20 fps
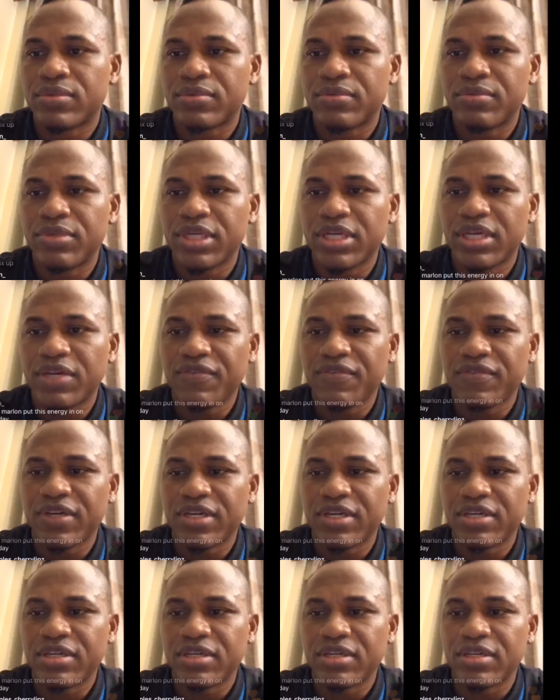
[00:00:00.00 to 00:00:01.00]
make a
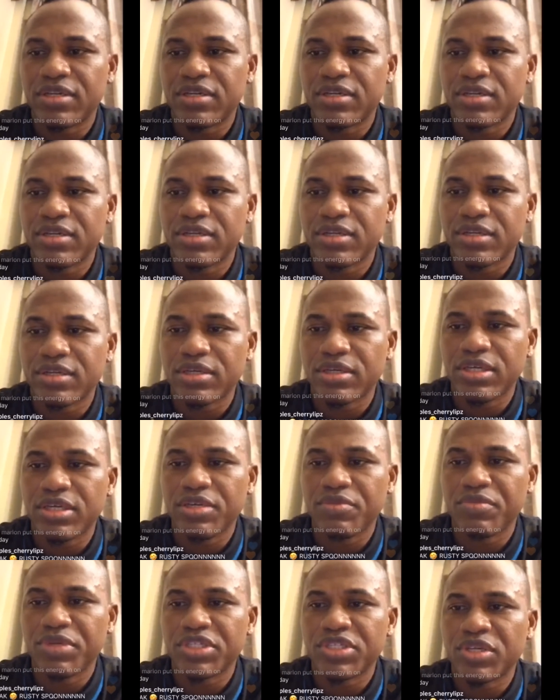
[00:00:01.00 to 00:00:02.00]
fine.
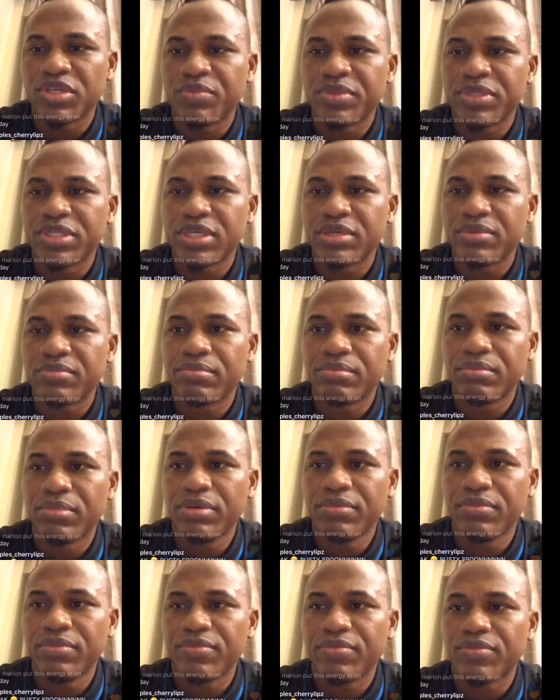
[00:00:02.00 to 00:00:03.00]
King Mixup Jack.
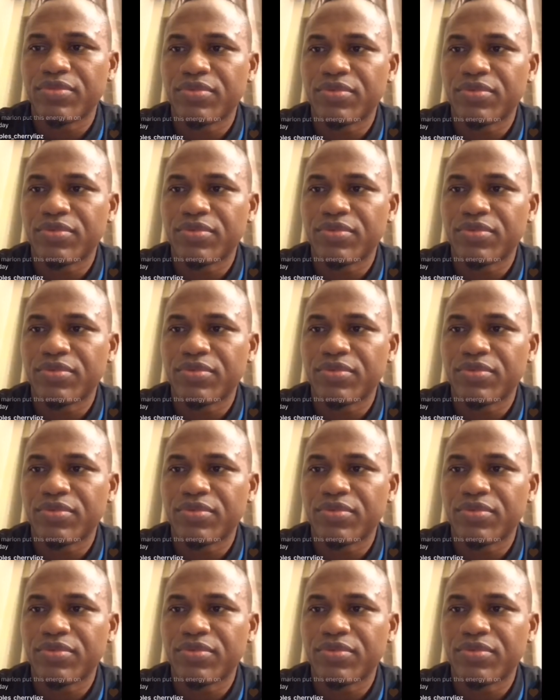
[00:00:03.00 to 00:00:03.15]
Man.